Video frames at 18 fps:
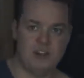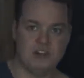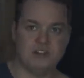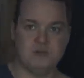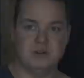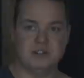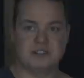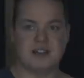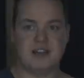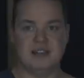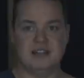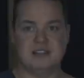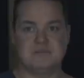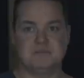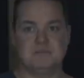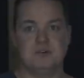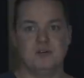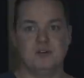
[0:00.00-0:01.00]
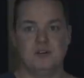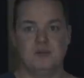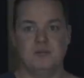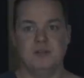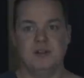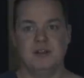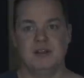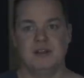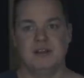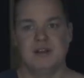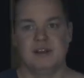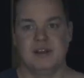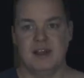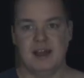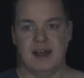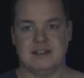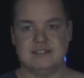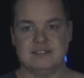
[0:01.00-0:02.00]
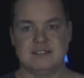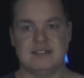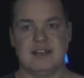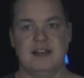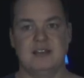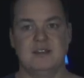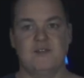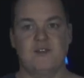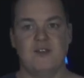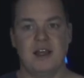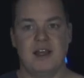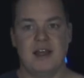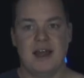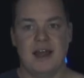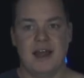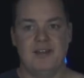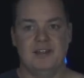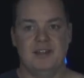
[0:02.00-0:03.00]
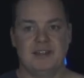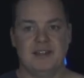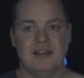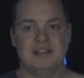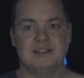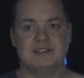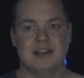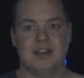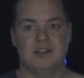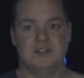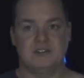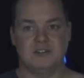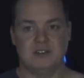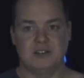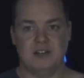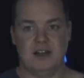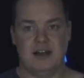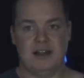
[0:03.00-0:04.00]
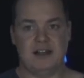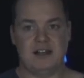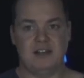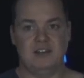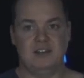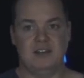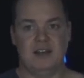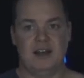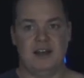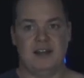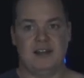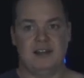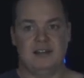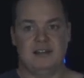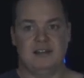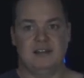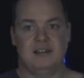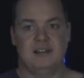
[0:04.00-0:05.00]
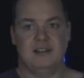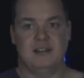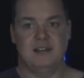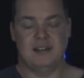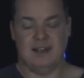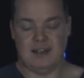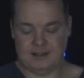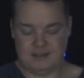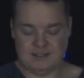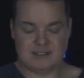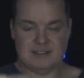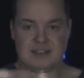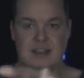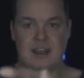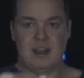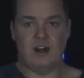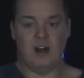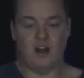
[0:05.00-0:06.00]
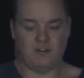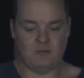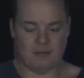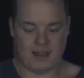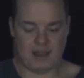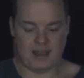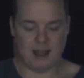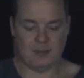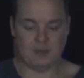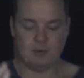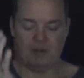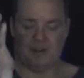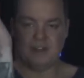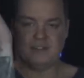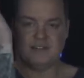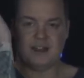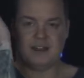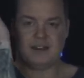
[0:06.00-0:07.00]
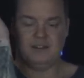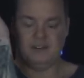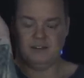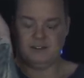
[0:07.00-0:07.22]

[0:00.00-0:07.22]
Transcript: into a dice, boom, as this hand's free, I hand the dice out and I can, I can steal it off my elbow at exactly